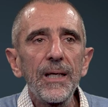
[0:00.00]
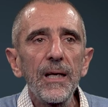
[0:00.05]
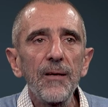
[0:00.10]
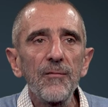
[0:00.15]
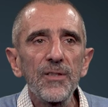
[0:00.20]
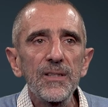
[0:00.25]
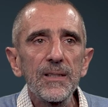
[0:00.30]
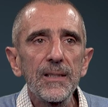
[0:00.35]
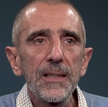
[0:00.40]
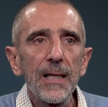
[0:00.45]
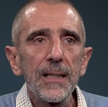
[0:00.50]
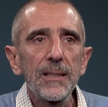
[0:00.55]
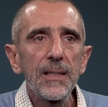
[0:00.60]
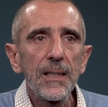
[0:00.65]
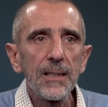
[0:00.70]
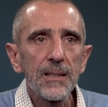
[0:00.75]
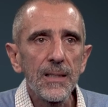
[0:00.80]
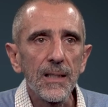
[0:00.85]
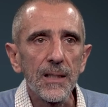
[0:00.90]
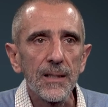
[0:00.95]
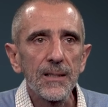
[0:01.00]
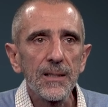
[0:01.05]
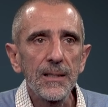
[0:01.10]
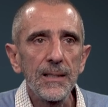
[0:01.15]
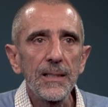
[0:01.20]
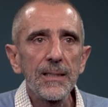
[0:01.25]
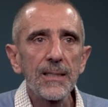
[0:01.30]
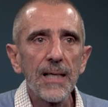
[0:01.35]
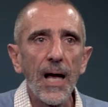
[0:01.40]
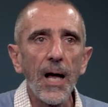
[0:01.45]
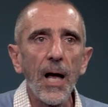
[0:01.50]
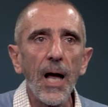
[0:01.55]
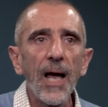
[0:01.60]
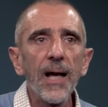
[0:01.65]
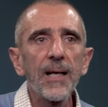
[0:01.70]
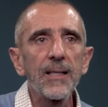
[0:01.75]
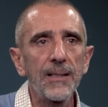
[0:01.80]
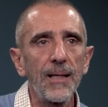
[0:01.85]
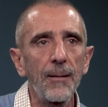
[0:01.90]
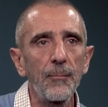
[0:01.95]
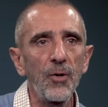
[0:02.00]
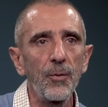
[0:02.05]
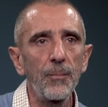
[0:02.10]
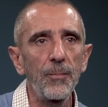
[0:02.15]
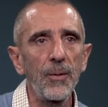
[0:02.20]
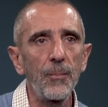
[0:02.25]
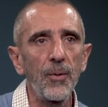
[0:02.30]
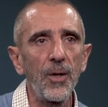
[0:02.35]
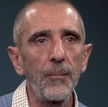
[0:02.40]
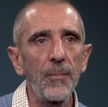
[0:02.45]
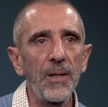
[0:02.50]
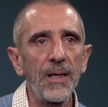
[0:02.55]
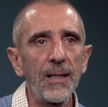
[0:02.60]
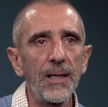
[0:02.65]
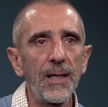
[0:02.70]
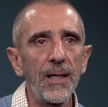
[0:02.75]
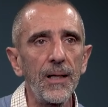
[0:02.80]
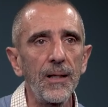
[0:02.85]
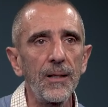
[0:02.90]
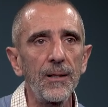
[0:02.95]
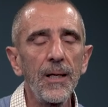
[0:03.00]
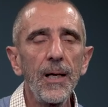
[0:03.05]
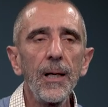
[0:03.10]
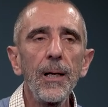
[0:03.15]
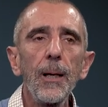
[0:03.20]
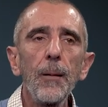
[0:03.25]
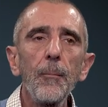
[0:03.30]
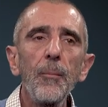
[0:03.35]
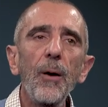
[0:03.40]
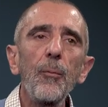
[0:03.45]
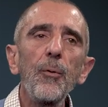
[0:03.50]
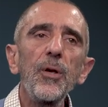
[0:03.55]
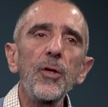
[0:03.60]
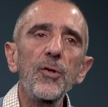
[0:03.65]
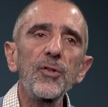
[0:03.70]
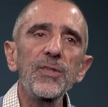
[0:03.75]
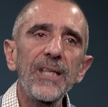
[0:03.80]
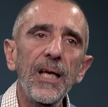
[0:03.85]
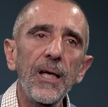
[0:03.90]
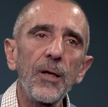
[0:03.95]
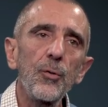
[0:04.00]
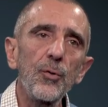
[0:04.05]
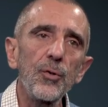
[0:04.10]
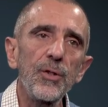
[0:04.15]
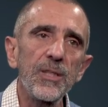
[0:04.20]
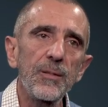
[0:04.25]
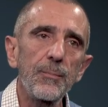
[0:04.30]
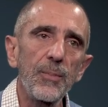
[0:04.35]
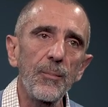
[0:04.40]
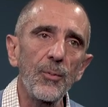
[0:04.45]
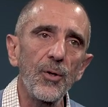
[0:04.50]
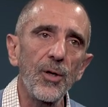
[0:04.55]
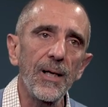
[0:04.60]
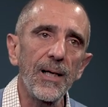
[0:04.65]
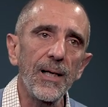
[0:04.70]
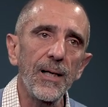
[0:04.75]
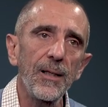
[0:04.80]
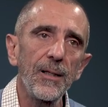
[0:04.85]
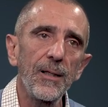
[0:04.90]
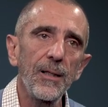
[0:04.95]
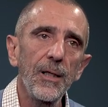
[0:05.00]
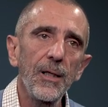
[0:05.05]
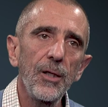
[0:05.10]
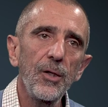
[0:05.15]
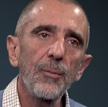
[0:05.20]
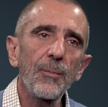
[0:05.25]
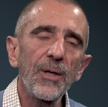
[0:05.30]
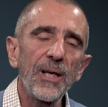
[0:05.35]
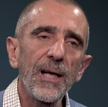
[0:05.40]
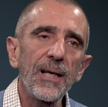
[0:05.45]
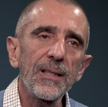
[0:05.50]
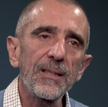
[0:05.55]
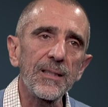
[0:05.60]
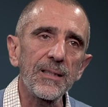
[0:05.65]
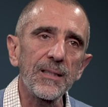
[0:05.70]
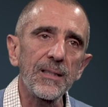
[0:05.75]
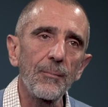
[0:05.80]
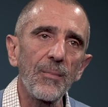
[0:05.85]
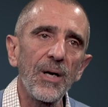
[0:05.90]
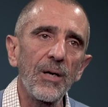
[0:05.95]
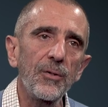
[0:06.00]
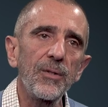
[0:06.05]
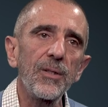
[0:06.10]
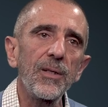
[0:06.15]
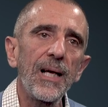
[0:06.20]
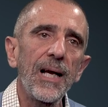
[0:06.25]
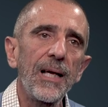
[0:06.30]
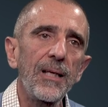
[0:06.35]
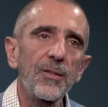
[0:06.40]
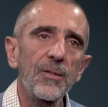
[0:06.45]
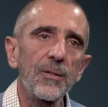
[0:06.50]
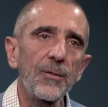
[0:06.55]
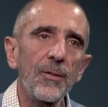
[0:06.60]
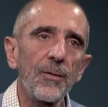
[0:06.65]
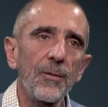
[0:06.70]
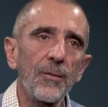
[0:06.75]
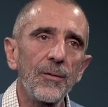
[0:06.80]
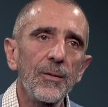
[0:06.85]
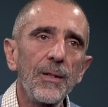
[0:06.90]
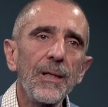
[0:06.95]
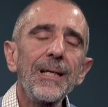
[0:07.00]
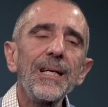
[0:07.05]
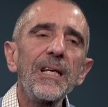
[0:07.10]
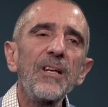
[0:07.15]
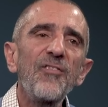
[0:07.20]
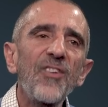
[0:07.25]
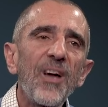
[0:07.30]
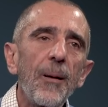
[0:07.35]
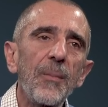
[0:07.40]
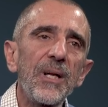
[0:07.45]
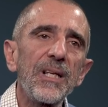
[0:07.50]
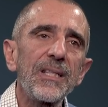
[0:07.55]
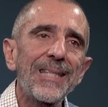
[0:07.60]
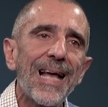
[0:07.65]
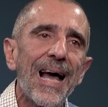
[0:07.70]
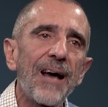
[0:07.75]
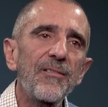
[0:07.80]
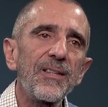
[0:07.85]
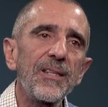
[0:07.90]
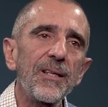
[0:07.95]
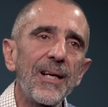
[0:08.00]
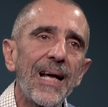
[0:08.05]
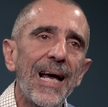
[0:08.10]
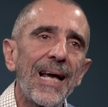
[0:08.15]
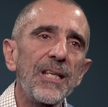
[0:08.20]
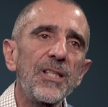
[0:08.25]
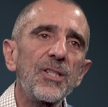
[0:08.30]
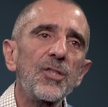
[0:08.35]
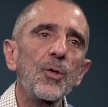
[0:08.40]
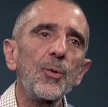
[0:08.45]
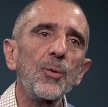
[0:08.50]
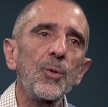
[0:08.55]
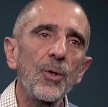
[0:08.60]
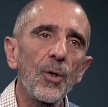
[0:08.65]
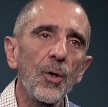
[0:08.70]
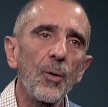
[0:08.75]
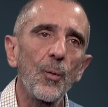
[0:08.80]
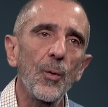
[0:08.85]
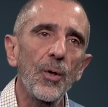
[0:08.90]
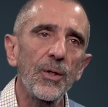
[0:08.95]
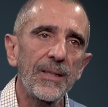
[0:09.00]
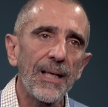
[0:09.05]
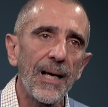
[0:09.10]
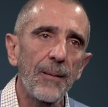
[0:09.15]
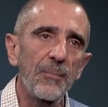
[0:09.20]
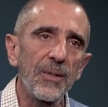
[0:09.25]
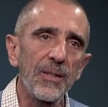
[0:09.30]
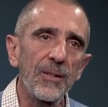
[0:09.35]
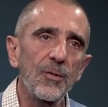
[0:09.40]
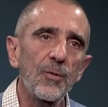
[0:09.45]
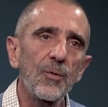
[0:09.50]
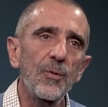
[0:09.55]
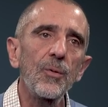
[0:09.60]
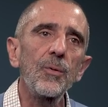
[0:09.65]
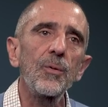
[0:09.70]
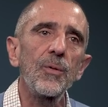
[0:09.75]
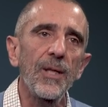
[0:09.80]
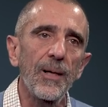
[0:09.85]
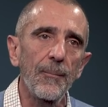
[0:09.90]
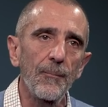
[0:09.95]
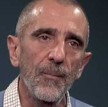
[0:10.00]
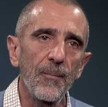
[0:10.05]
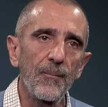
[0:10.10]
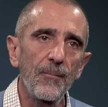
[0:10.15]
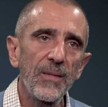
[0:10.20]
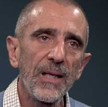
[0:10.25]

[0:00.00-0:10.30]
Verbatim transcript: give statistics. These are X number of people are being killed, but we don't say who these people are. Human rights is about the right to know. The families have the right to know what happened to them.